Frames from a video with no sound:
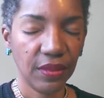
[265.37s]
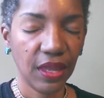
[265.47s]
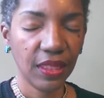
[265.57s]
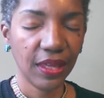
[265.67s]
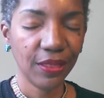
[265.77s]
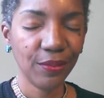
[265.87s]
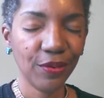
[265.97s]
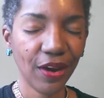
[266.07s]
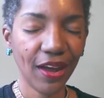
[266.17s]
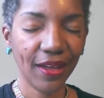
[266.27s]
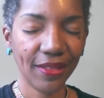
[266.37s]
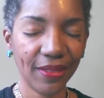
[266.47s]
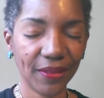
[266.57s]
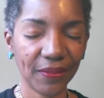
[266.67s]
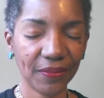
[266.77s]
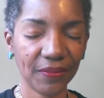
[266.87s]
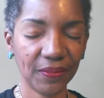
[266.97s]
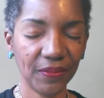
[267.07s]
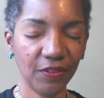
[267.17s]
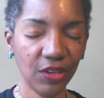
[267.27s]
And then the breath.
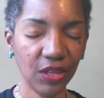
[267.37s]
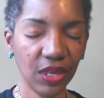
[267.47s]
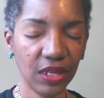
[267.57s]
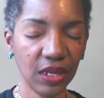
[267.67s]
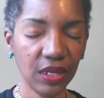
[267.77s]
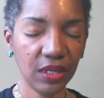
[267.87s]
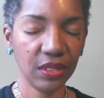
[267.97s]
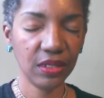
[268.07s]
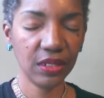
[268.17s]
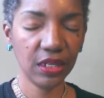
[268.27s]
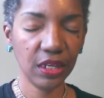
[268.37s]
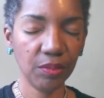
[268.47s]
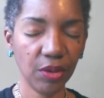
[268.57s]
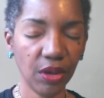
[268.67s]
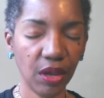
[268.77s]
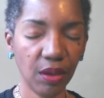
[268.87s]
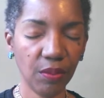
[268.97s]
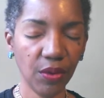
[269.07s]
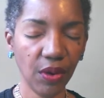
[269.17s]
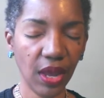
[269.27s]
Feel that nice deep
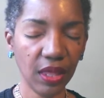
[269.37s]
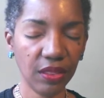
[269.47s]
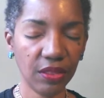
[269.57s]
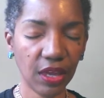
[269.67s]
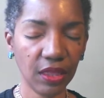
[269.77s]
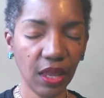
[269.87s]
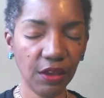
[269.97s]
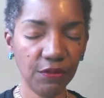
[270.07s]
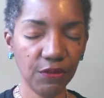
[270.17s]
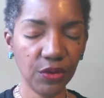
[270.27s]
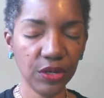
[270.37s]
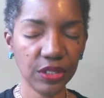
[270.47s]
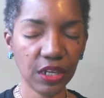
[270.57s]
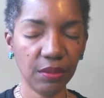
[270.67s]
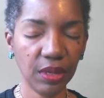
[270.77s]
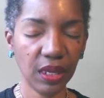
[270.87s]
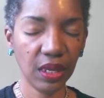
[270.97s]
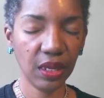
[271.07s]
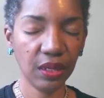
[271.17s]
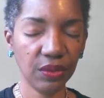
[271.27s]
breath, that life force coming
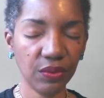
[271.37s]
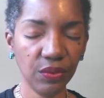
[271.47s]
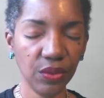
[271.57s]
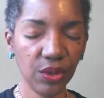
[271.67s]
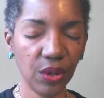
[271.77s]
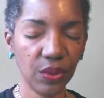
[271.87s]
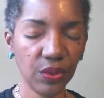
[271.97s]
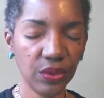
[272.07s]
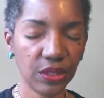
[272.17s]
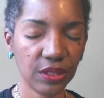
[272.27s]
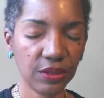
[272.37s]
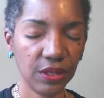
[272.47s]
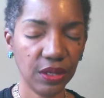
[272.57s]
in through the nose,